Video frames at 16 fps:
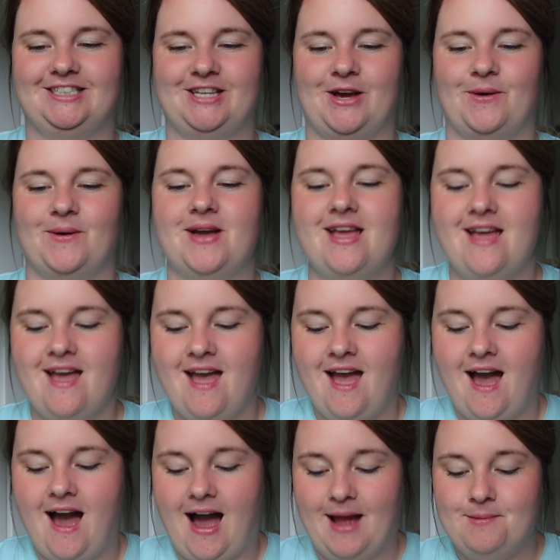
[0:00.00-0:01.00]
So
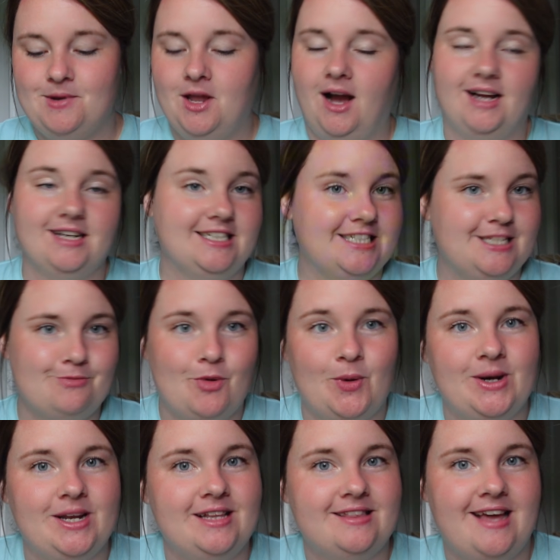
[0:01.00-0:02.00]
I'm not
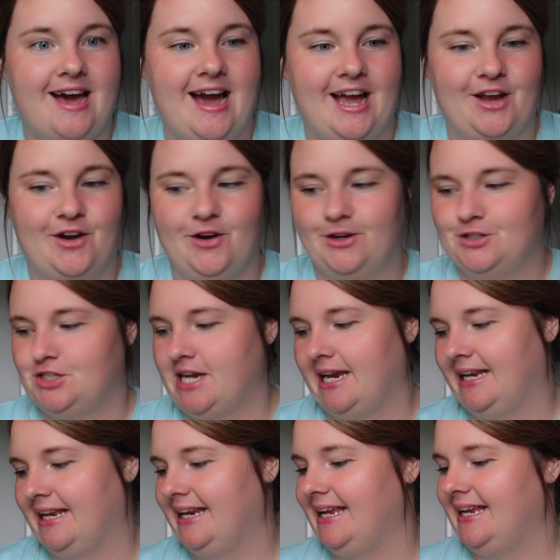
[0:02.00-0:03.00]
disappointed that I crocheted it.